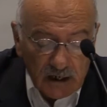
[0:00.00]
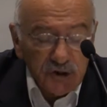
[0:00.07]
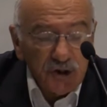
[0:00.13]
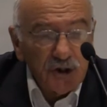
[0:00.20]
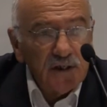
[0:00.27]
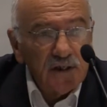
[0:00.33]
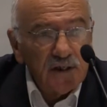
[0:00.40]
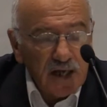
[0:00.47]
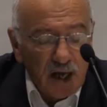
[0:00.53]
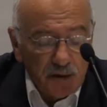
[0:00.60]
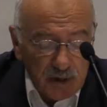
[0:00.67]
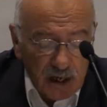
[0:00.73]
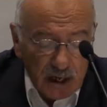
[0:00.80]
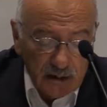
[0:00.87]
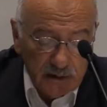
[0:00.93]
on for 15
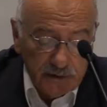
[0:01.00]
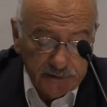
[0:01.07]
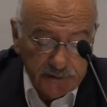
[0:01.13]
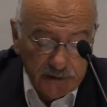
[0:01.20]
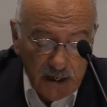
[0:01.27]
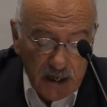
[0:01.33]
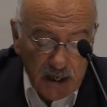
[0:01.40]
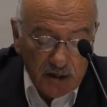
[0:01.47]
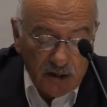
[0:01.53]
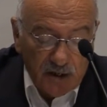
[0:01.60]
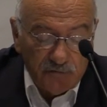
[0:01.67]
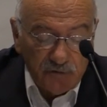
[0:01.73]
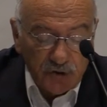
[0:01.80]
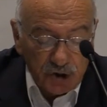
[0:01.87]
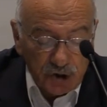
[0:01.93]
years and
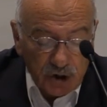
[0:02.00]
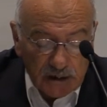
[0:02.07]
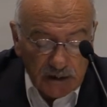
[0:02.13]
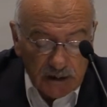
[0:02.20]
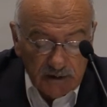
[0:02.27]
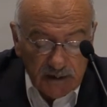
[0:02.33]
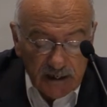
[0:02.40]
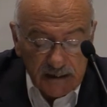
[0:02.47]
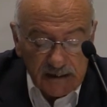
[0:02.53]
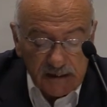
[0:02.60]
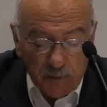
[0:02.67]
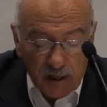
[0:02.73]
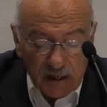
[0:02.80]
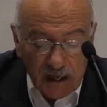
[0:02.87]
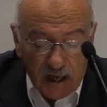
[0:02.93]
war between two
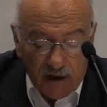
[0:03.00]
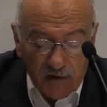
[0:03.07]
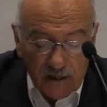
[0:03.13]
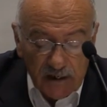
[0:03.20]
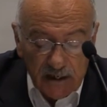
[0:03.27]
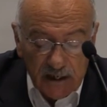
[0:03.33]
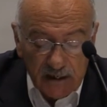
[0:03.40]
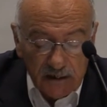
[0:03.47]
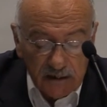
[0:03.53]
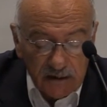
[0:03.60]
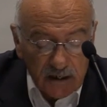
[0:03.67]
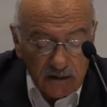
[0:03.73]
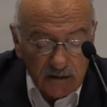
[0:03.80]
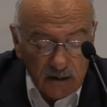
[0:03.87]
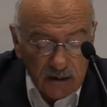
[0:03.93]
countries for 8 years. In
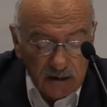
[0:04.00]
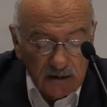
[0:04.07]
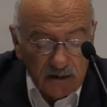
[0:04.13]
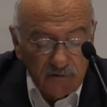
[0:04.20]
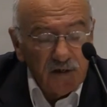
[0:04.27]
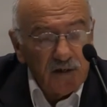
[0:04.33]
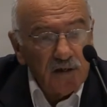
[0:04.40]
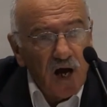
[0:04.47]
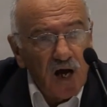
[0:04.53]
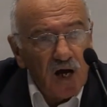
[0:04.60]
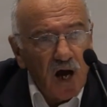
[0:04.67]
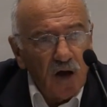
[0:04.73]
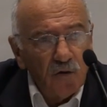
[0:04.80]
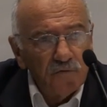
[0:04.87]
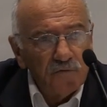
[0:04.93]
Syria, the
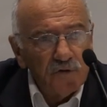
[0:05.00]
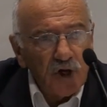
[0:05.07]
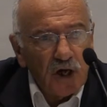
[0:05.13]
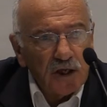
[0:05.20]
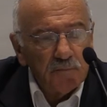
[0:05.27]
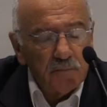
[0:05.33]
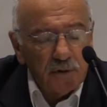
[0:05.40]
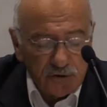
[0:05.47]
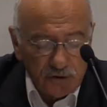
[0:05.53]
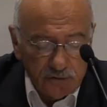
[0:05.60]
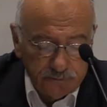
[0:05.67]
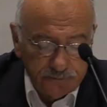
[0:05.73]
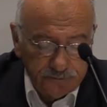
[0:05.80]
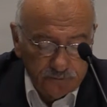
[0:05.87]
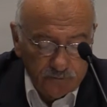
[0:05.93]
only war,
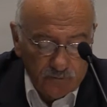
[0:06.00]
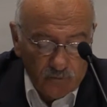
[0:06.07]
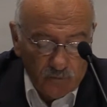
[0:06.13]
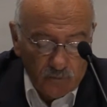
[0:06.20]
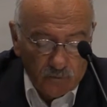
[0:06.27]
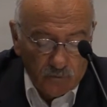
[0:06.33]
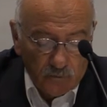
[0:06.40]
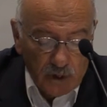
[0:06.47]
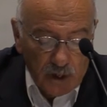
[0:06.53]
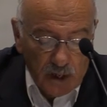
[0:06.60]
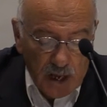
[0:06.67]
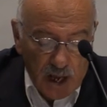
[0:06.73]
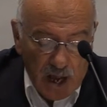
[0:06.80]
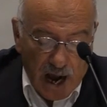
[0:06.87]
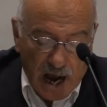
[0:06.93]

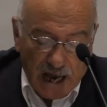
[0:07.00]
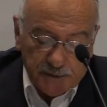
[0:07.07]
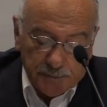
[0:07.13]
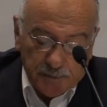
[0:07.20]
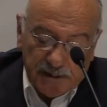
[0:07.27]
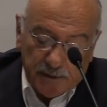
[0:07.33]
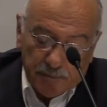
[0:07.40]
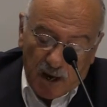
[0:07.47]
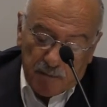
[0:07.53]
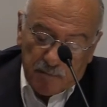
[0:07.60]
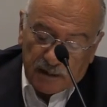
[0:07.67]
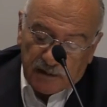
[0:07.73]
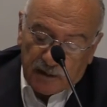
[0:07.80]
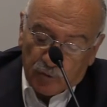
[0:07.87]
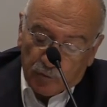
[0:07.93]
the civil
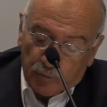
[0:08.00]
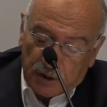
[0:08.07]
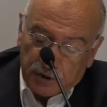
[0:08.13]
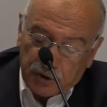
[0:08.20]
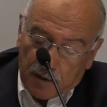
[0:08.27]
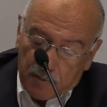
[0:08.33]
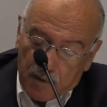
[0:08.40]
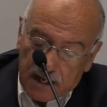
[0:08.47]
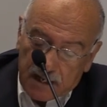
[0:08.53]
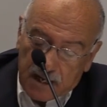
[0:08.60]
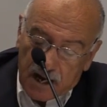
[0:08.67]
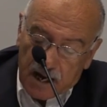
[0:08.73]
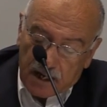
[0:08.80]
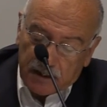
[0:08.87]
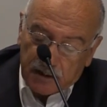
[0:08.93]
war has exceeded
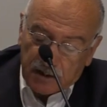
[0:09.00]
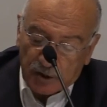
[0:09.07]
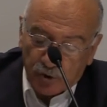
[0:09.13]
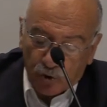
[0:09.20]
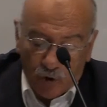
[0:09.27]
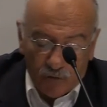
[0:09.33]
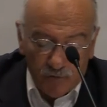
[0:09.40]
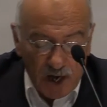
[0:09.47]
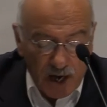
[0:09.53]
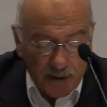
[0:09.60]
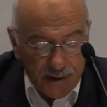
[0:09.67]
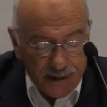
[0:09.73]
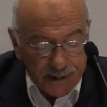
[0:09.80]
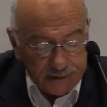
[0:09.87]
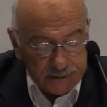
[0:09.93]
5 years, and many
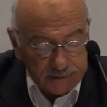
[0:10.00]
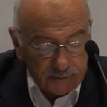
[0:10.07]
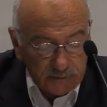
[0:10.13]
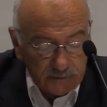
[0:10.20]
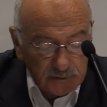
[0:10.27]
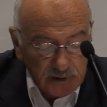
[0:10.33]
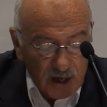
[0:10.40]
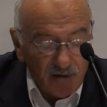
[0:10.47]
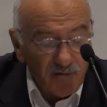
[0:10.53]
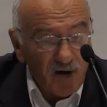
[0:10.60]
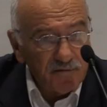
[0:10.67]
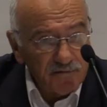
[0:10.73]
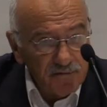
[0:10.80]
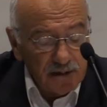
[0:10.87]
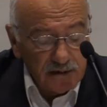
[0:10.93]
other countries are not
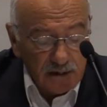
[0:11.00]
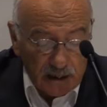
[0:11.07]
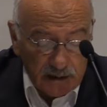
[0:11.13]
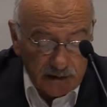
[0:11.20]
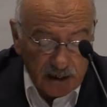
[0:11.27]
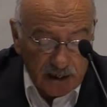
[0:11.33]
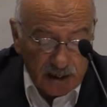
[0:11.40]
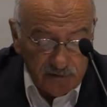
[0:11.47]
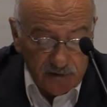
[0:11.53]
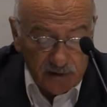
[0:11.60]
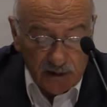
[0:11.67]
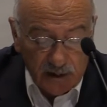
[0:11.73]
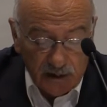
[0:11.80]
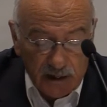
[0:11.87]
in stable conditions.